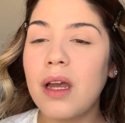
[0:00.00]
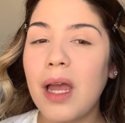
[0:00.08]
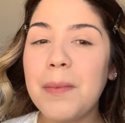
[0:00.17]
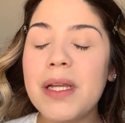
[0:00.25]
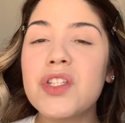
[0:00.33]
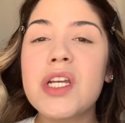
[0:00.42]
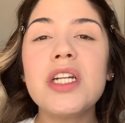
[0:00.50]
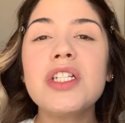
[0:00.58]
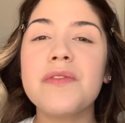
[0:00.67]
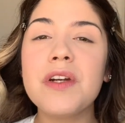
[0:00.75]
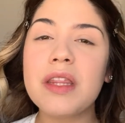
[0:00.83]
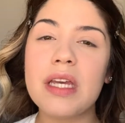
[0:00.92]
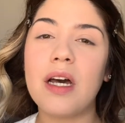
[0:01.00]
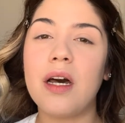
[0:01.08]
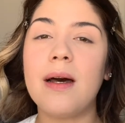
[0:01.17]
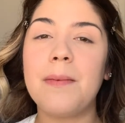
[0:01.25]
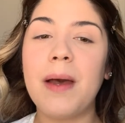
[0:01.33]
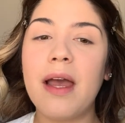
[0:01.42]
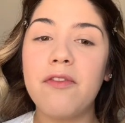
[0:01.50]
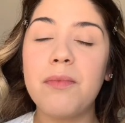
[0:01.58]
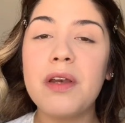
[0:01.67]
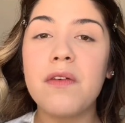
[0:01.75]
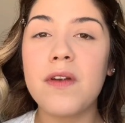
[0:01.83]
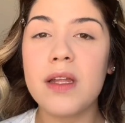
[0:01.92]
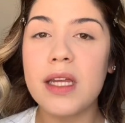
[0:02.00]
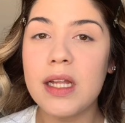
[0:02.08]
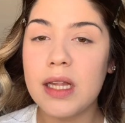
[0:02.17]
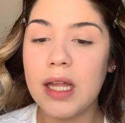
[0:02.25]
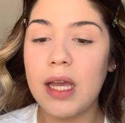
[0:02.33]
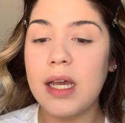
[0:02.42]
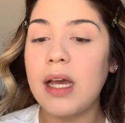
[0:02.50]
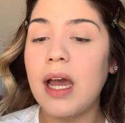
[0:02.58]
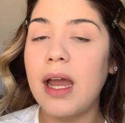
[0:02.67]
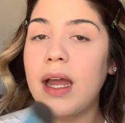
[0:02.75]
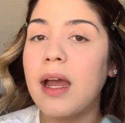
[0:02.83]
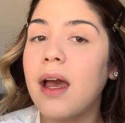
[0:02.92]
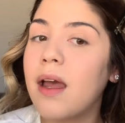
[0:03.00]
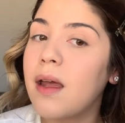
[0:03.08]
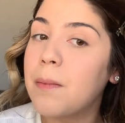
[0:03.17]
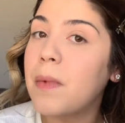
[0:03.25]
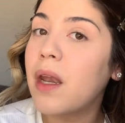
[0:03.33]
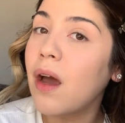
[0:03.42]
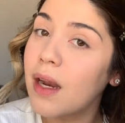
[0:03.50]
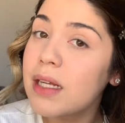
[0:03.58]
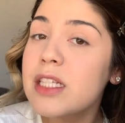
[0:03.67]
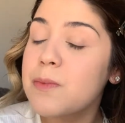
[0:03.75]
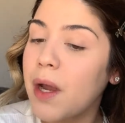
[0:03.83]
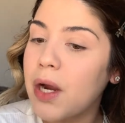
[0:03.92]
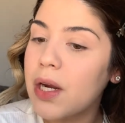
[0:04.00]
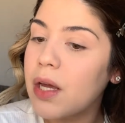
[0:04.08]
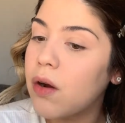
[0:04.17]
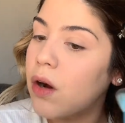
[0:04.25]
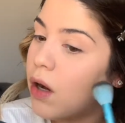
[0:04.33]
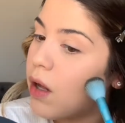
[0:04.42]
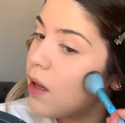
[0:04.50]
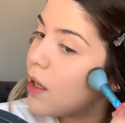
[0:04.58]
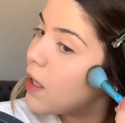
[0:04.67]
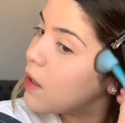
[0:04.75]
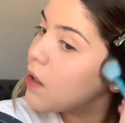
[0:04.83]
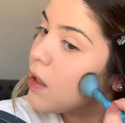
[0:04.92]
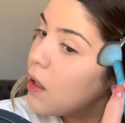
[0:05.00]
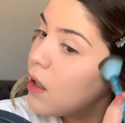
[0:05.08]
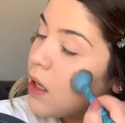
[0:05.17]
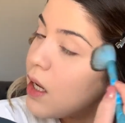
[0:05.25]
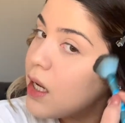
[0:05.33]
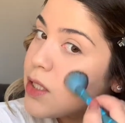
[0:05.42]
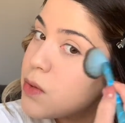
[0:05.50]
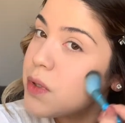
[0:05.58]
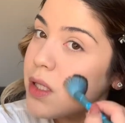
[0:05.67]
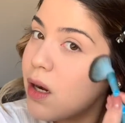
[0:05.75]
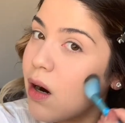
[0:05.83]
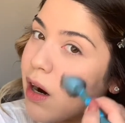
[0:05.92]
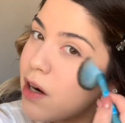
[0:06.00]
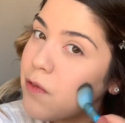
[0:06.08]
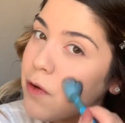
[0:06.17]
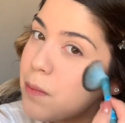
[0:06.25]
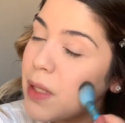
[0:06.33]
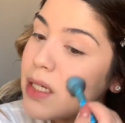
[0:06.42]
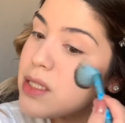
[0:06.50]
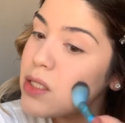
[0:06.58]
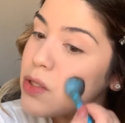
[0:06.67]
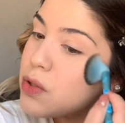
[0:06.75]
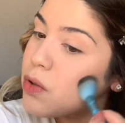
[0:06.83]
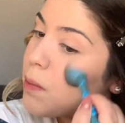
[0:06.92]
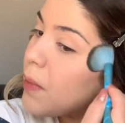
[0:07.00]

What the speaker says: I mean, change everything up. I've been feeling like I am not inspired at all, and it's really hard for me to do